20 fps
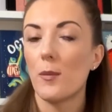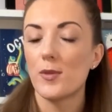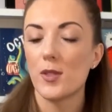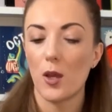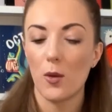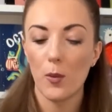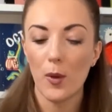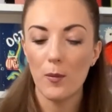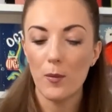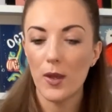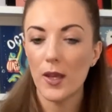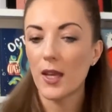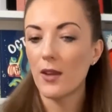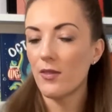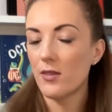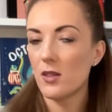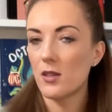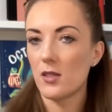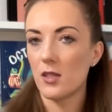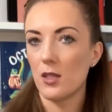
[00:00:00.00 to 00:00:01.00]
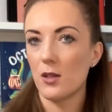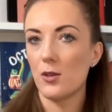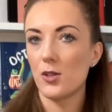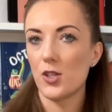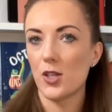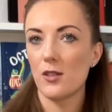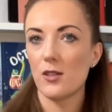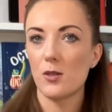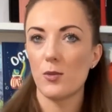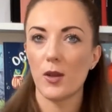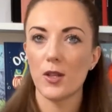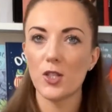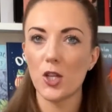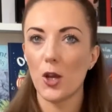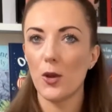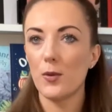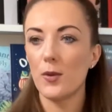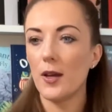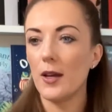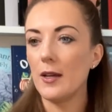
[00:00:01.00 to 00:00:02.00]
So when we're giving the solutions, we
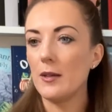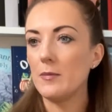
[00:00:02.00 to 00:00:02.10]
don't